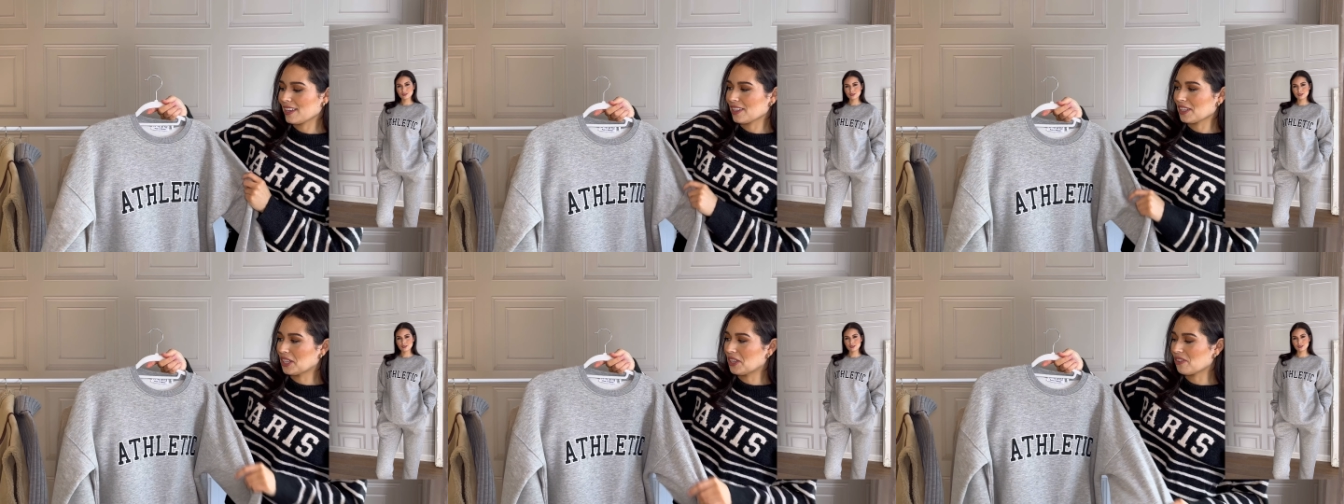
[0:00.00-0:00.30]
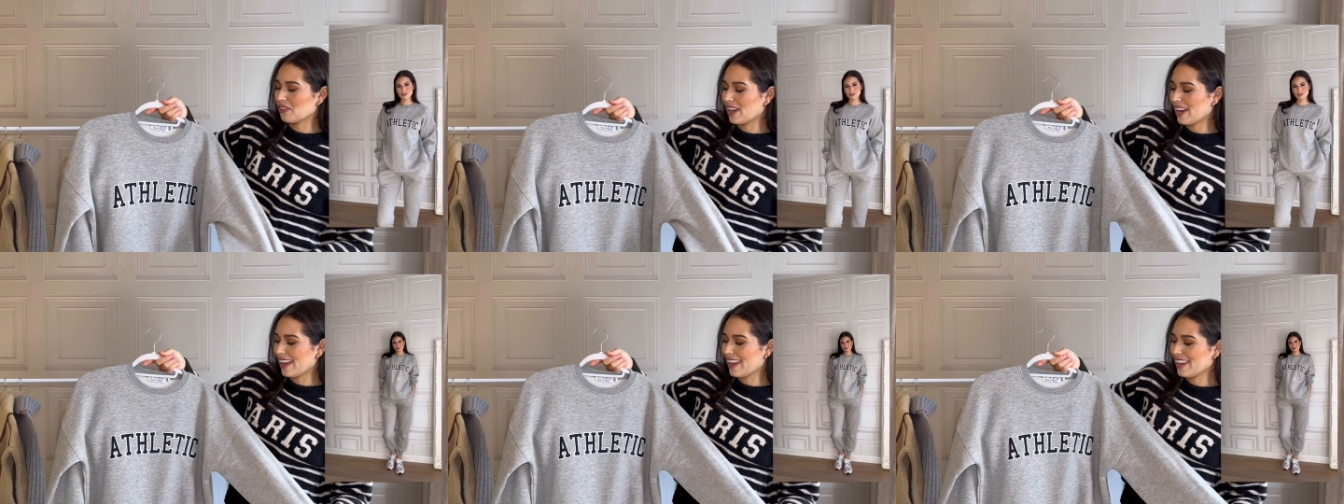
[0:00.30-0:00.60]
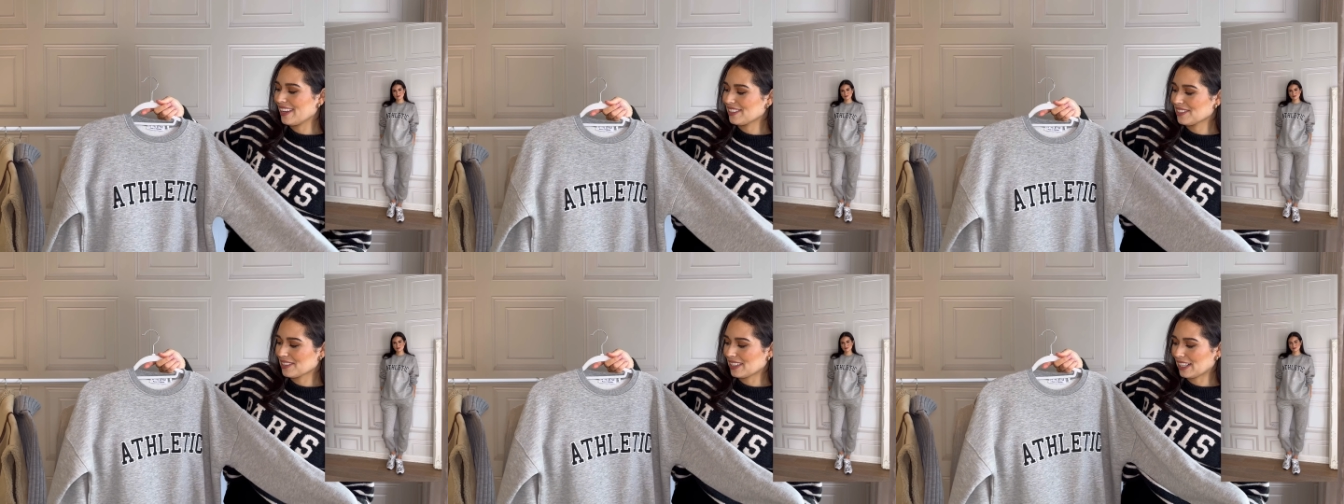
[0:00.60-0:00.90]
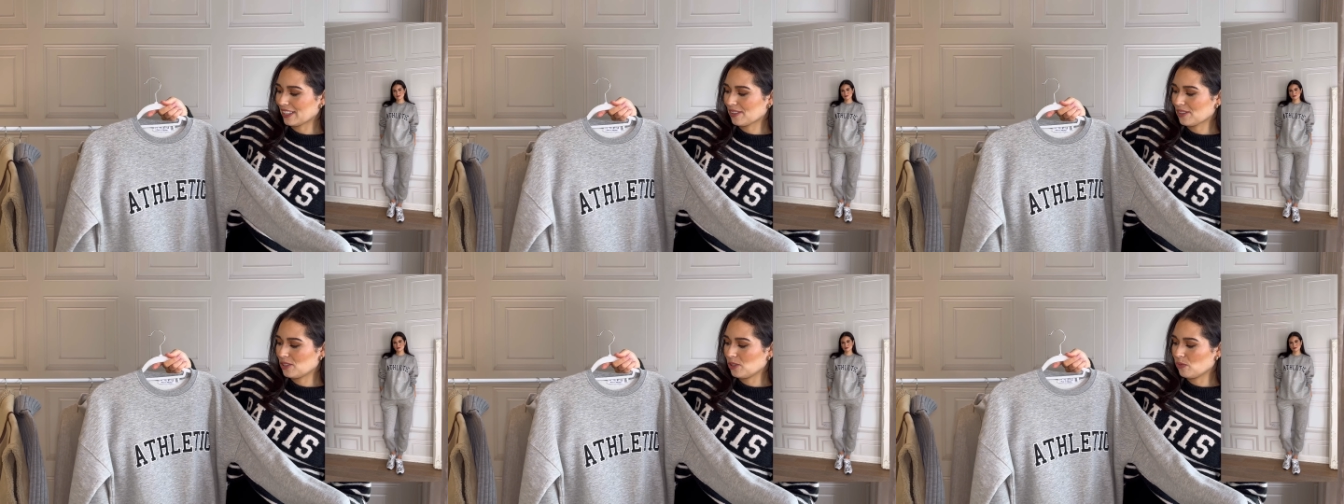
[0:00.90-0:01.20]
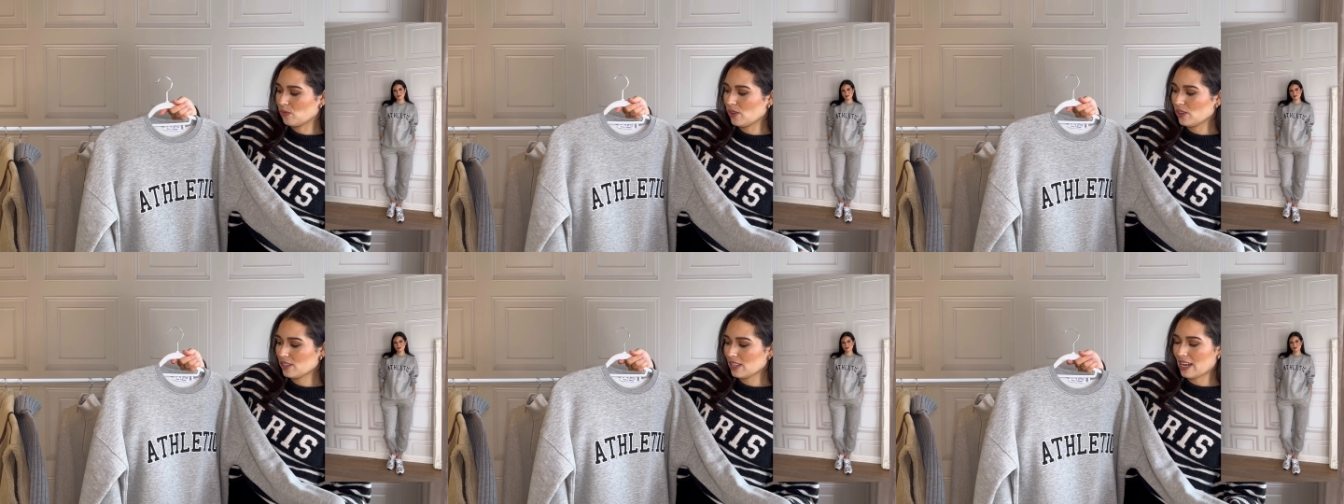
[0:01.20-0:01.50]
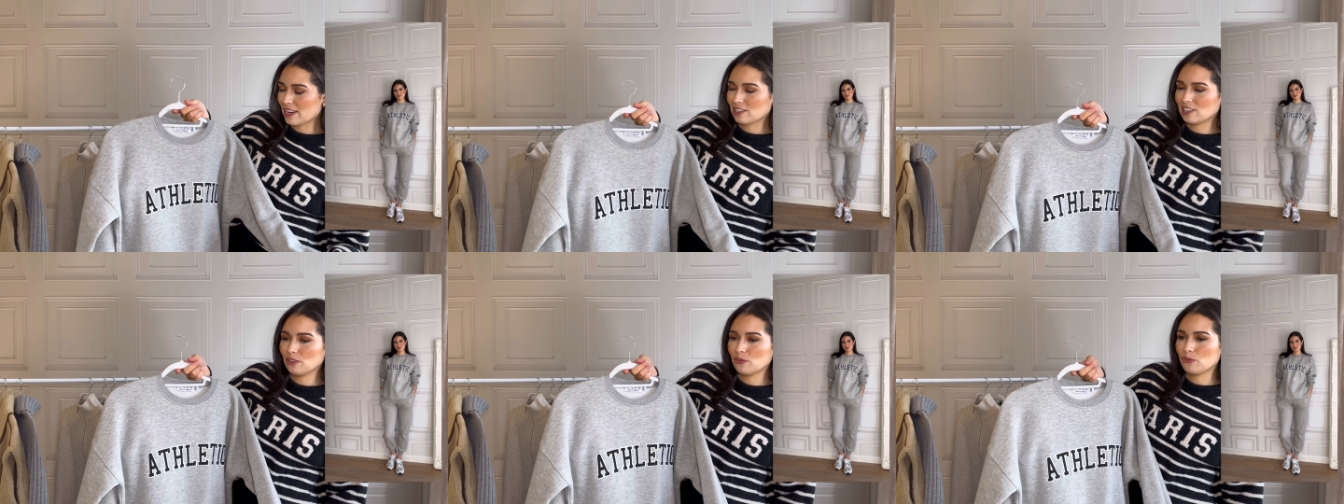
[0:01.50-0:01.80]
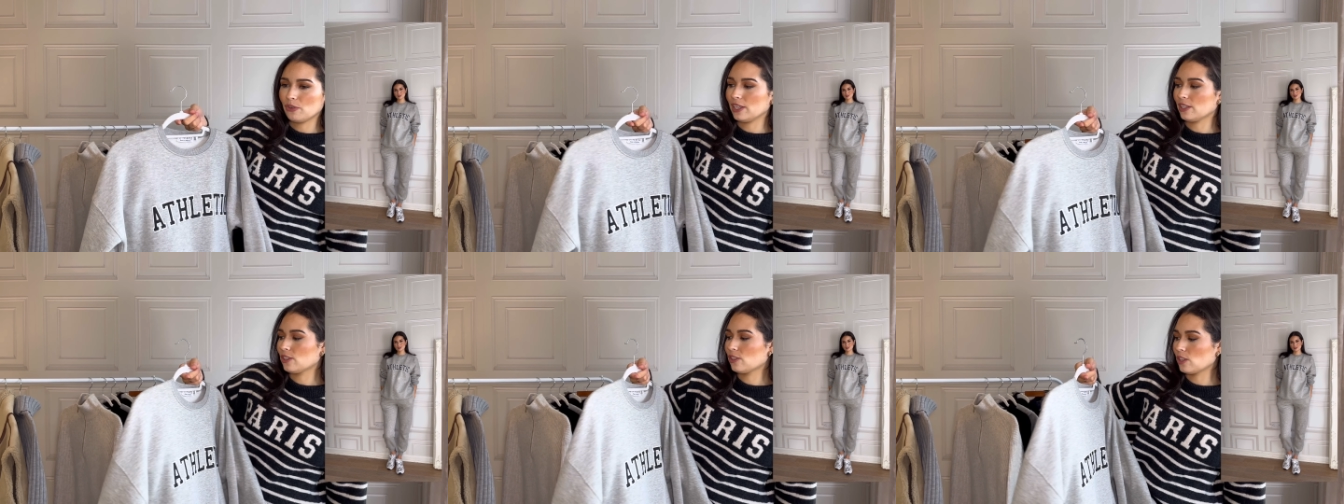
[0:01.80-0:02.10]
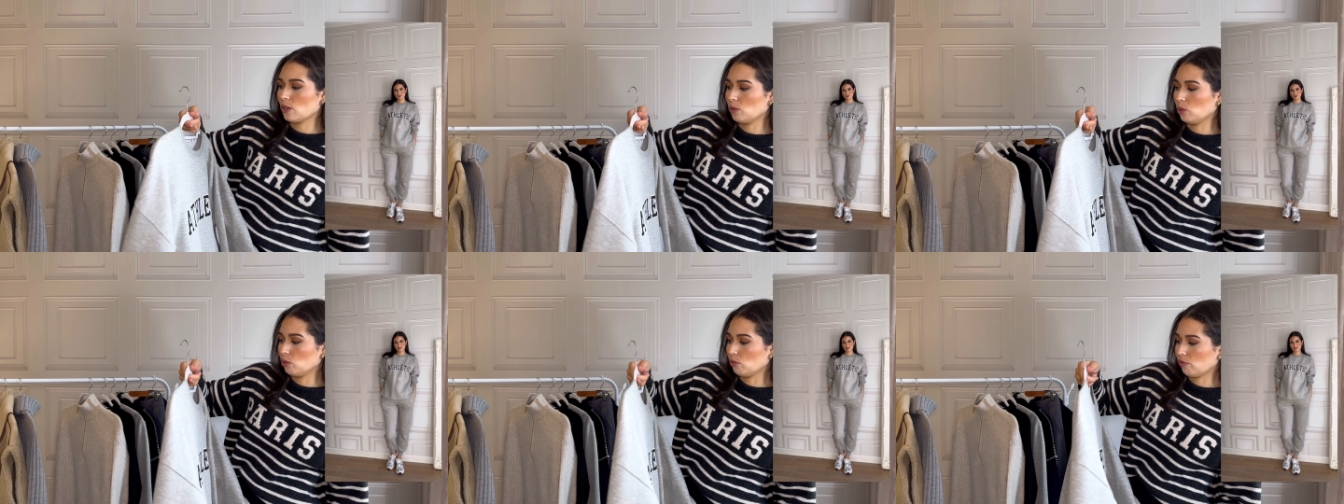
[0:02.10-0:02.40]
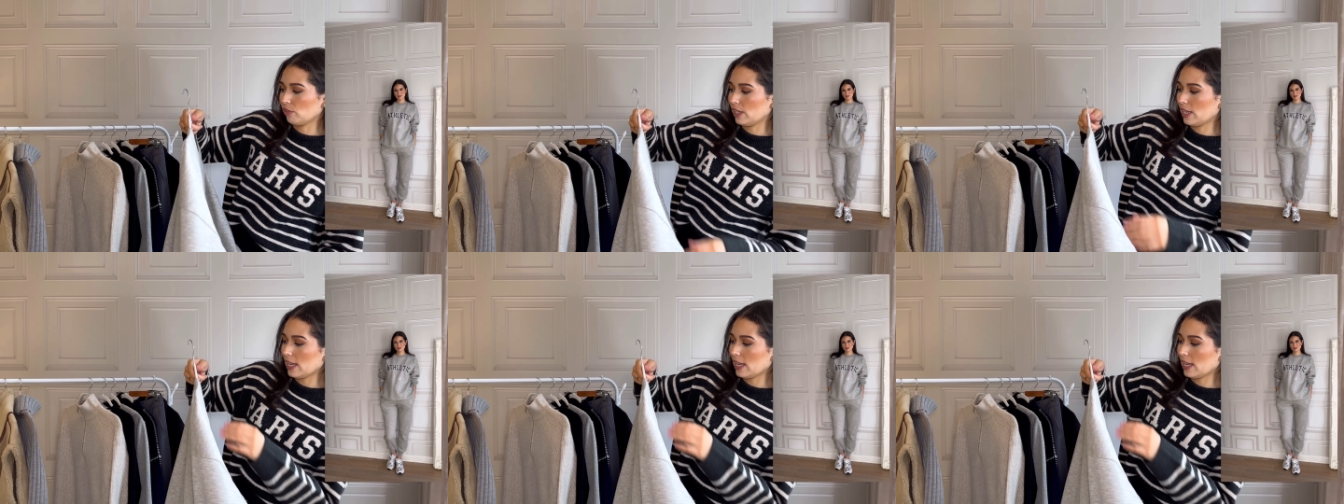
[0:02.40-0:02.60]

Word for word: grey tracksuit. This actually fits so lovely.